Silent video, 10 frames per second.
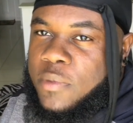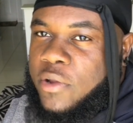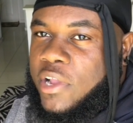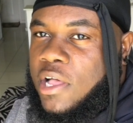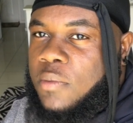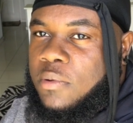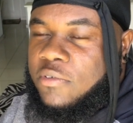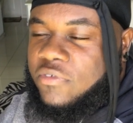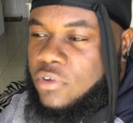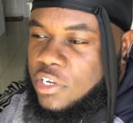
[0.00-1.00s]
I record up on
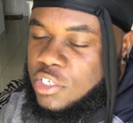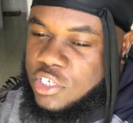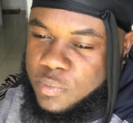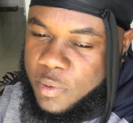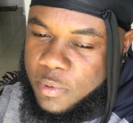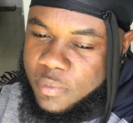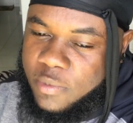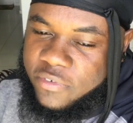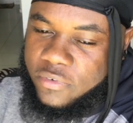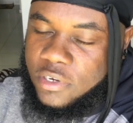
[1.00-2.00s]
my phone. It just pop up on
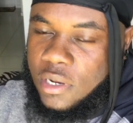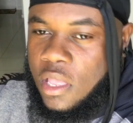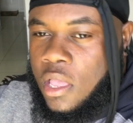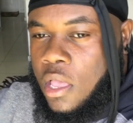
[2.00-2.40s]
my phone.